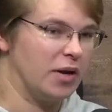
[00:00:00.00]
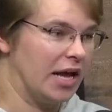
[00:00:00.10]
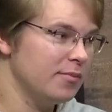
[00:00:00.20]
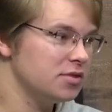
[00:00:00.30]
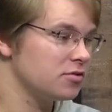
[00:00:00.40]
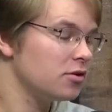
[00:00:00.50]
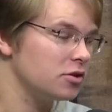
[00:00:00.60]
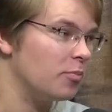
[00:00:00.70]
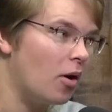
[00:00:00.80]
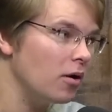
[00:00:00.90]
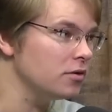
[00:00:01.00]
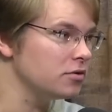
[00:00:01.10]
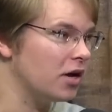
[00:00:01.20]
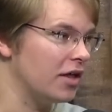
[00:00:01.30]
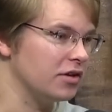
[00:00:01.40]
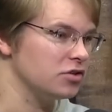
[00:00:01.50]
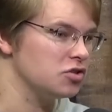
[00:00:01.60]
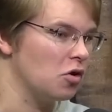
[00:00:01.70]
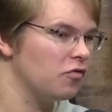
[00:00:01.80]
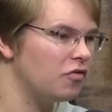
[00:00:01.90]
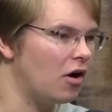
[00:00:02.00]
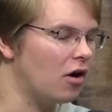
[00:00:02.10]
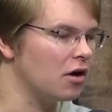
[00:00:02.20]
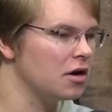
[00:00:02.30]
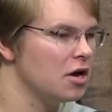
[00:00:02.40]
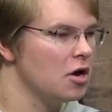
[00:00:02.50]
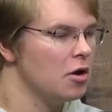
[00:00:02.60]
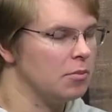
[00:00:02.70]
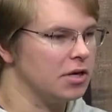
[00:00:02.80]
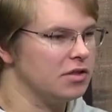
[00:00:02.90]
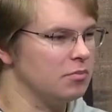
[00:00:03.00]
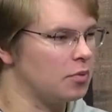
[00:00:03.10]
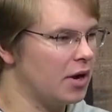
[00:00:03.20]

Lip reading: But Hammond's looked the part, I think, so far. But I think